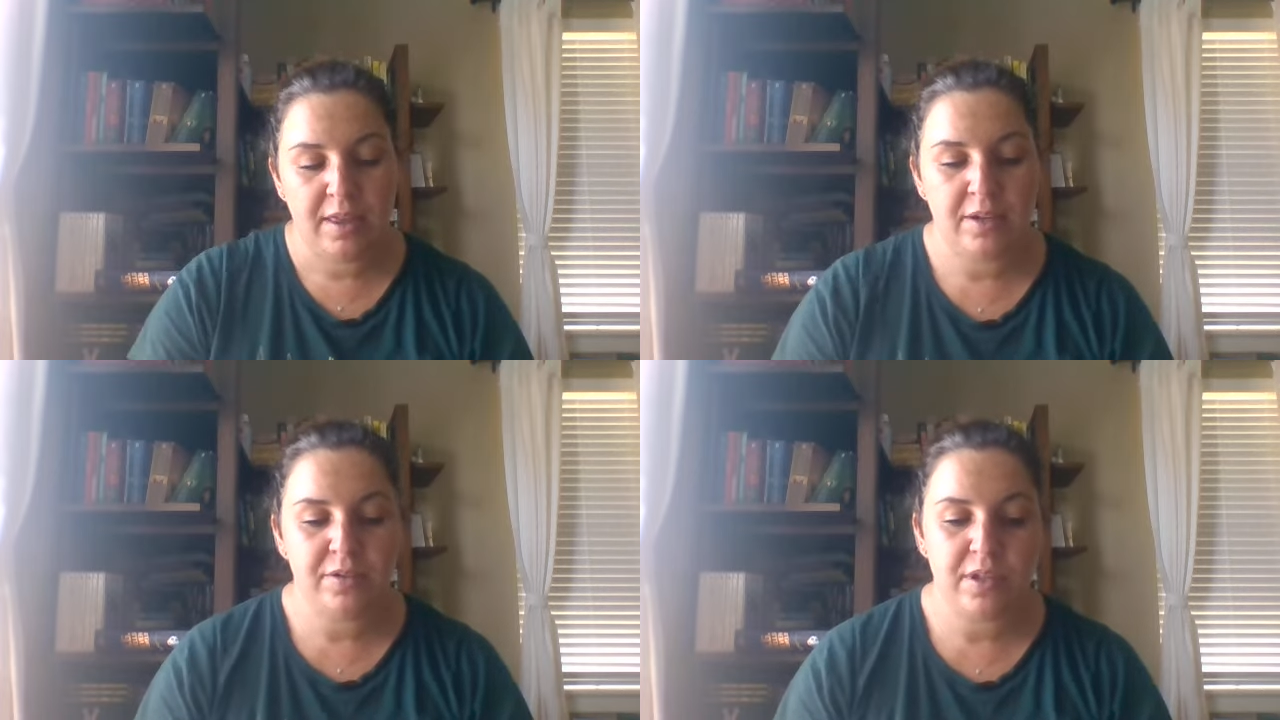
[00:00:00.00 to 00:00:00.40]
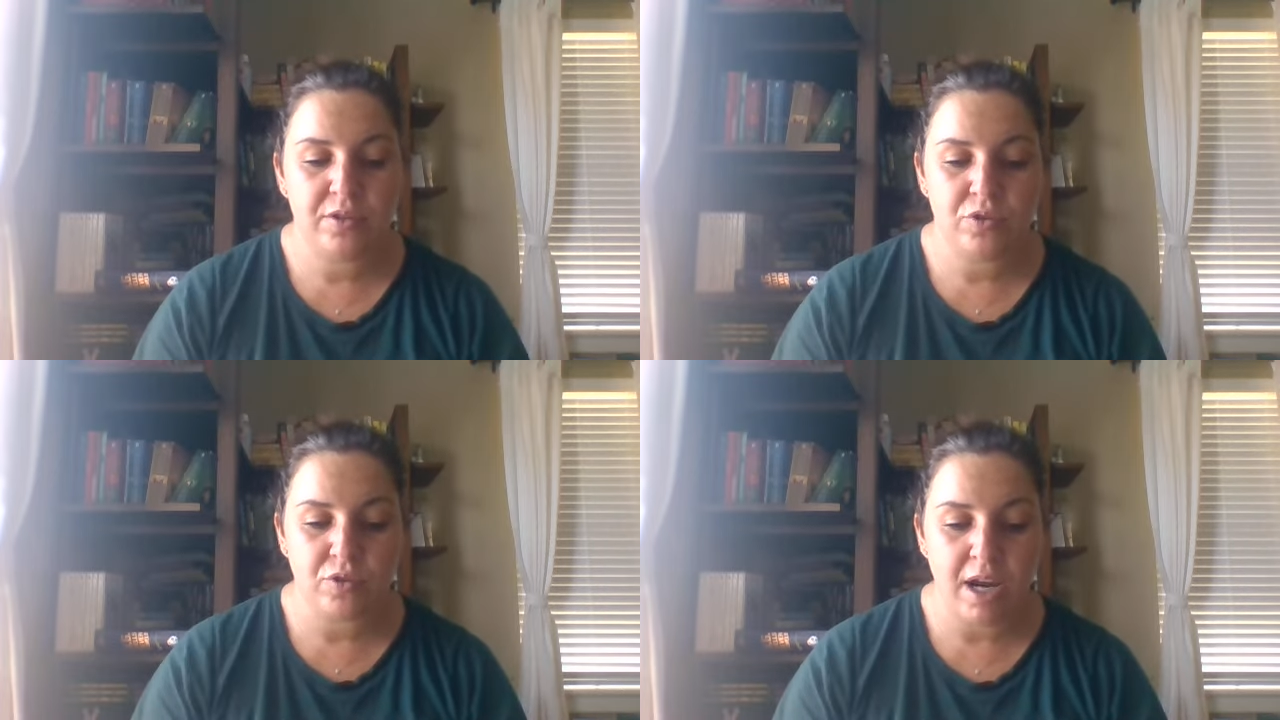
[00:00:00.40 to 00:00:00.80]
There's
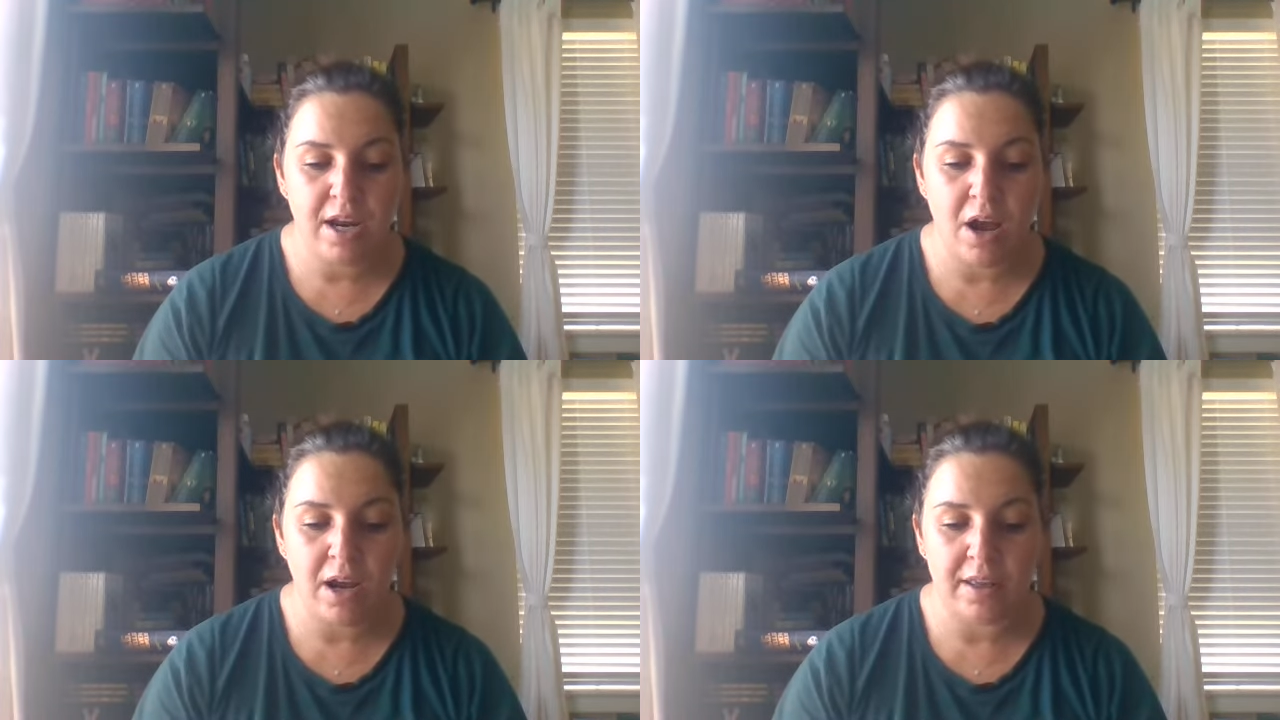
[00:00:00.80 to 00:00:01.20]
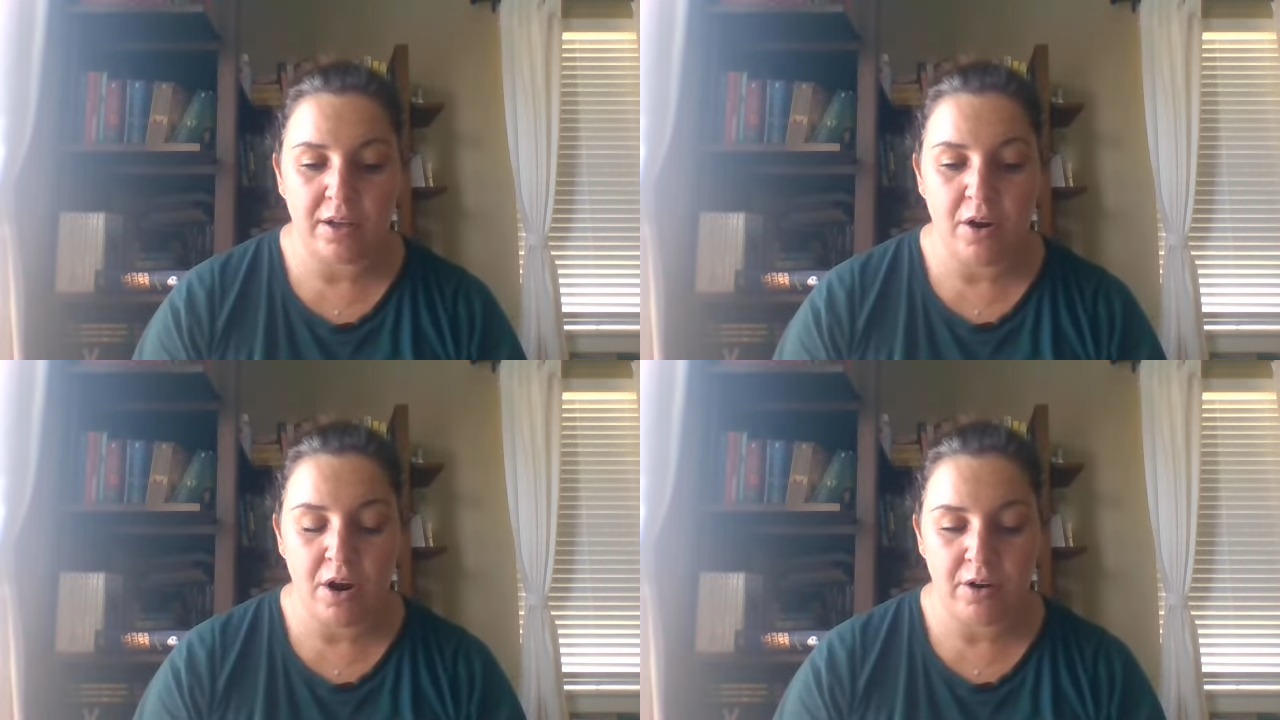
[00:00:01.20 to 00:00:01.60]
this stray dog
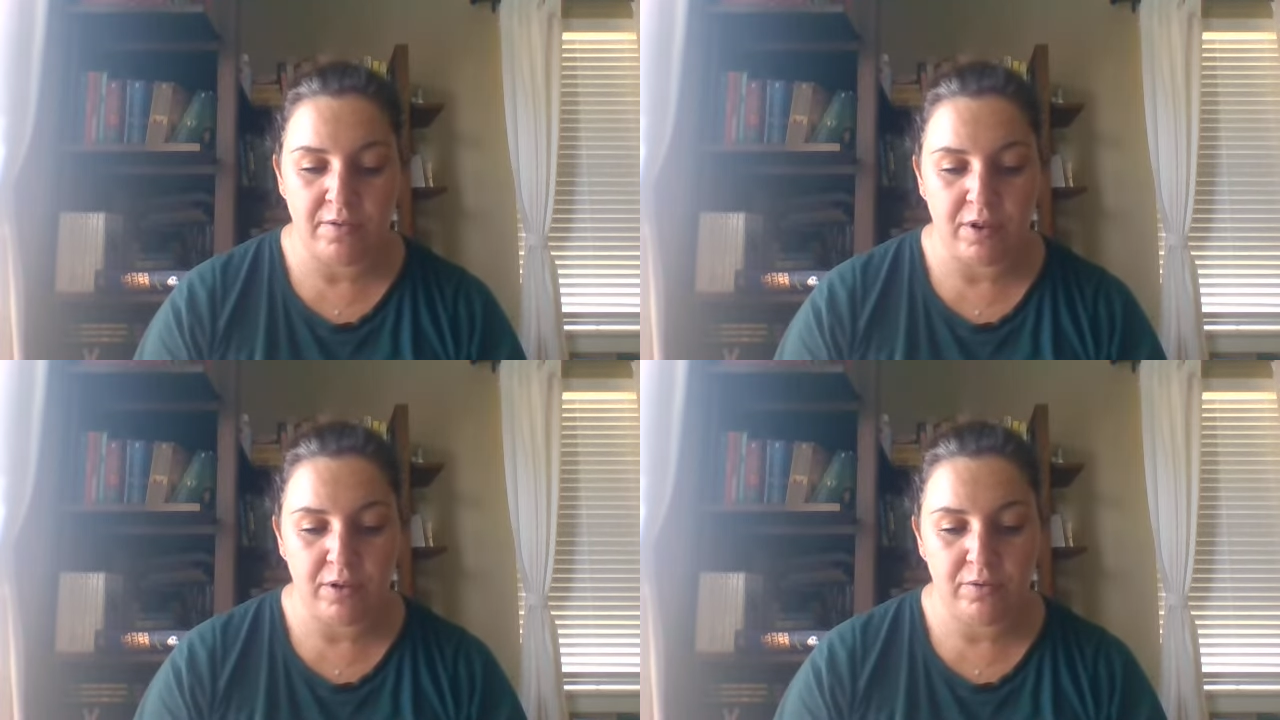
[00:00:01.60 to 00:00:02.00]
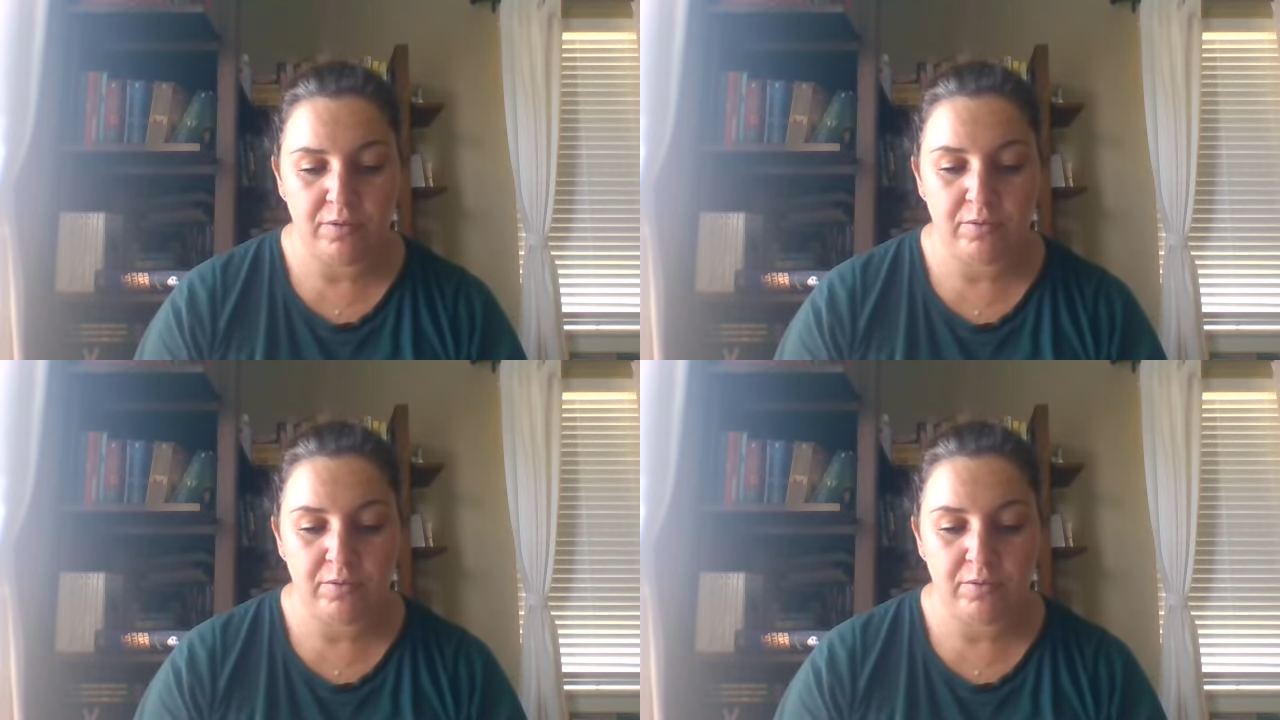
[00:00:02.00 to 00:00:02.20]
at the carnival.